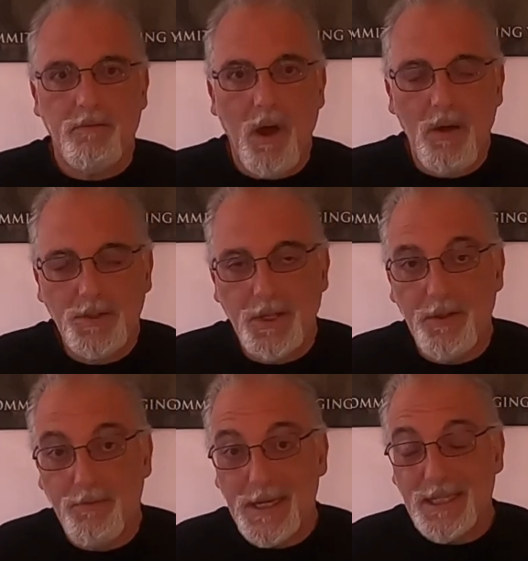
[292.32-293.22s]
Also
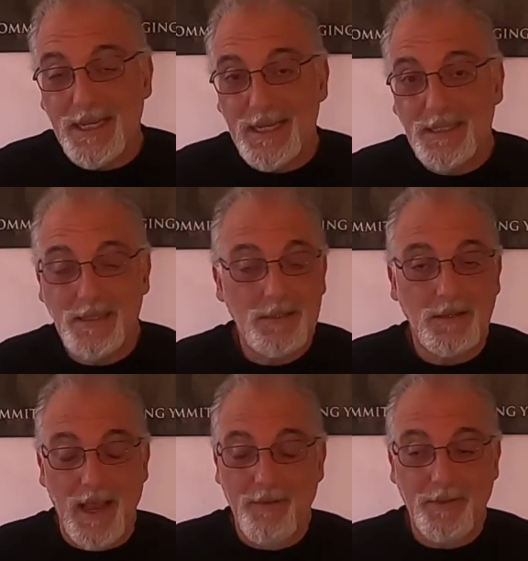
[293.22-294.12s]
the reason
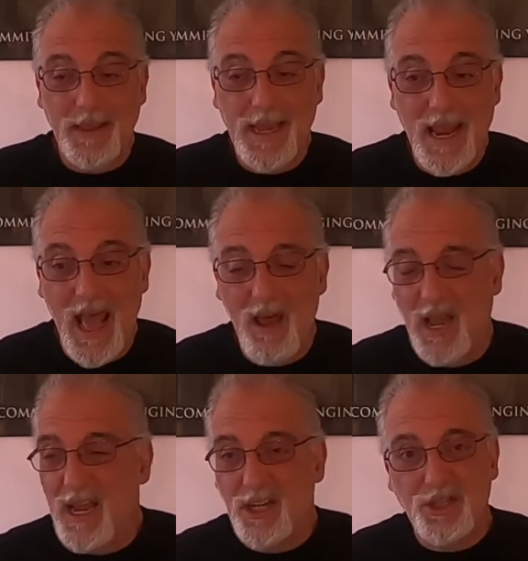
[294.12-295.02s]
is after they get out,
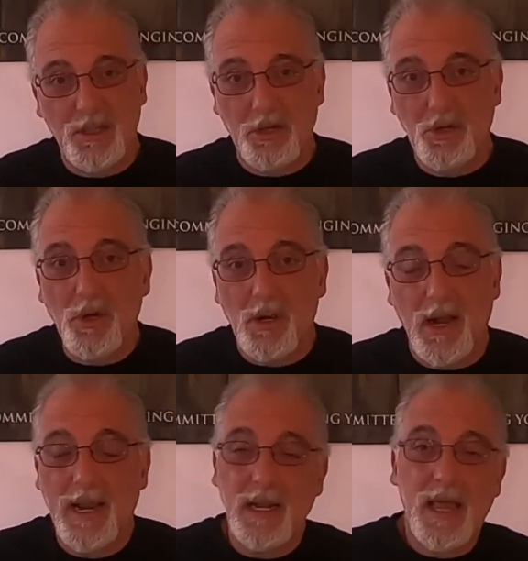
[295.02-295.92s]
I got to shut the door.
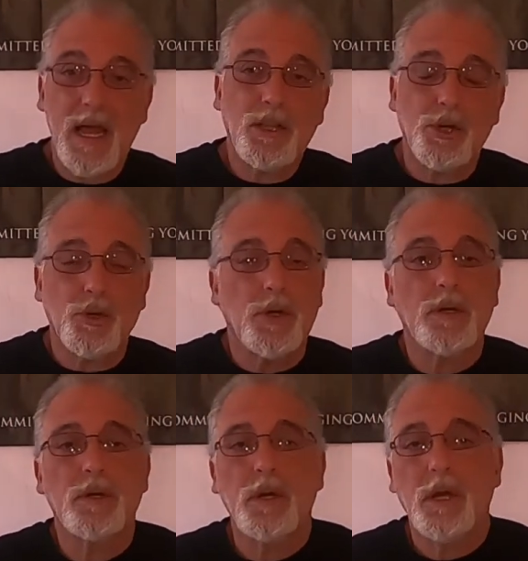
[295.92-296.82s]
I got to lock the
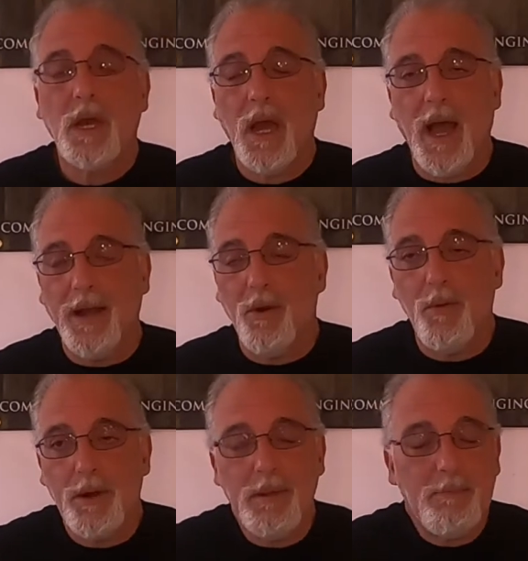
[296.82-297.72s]
door. I don't
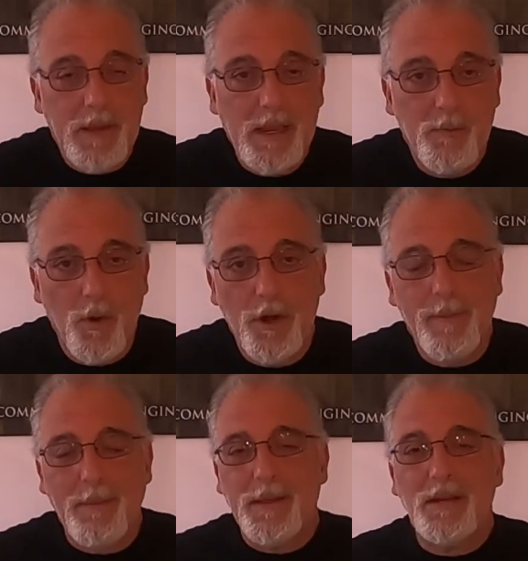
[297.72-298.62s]
want to be being worried
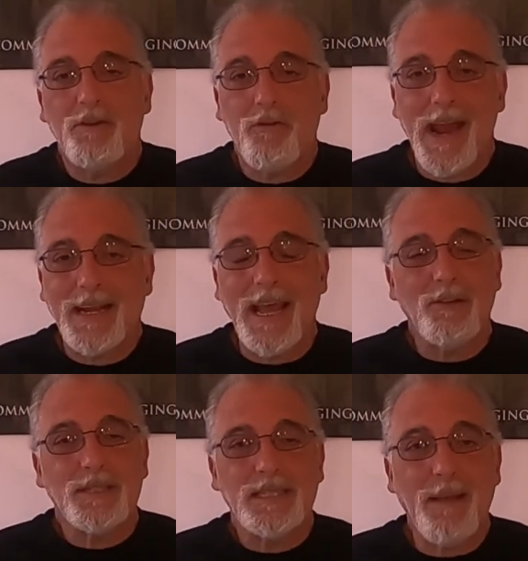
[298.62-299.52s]
about being dragged
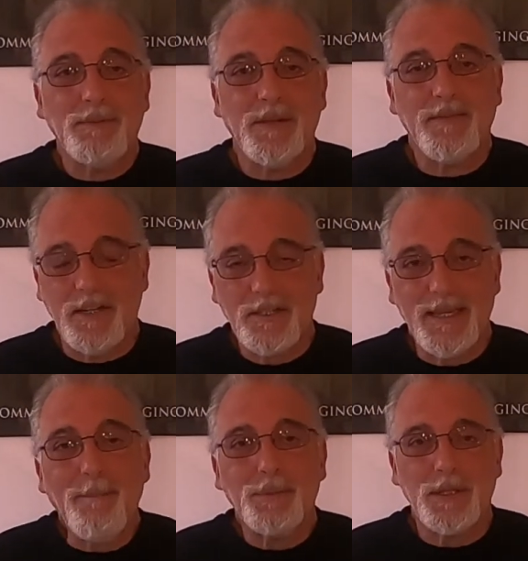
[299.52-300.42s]
down steps if there's
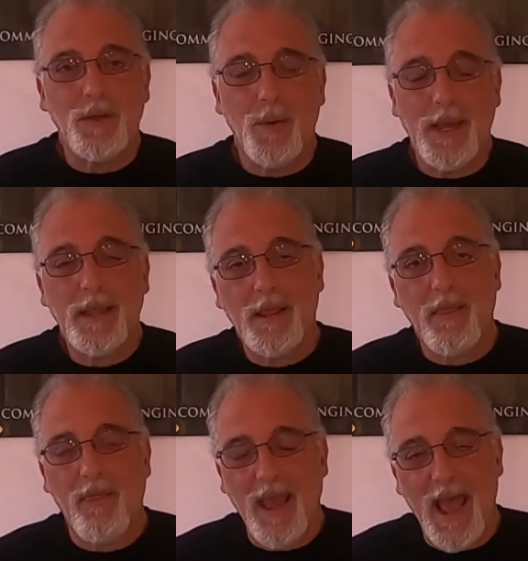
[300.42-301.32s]
steps in the way.
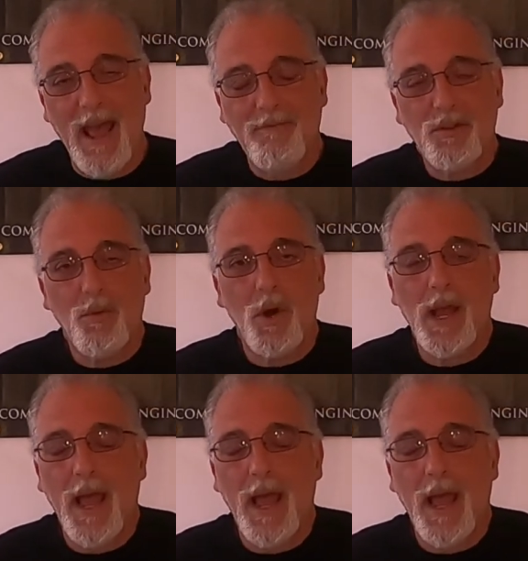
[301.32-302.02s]
They have to walk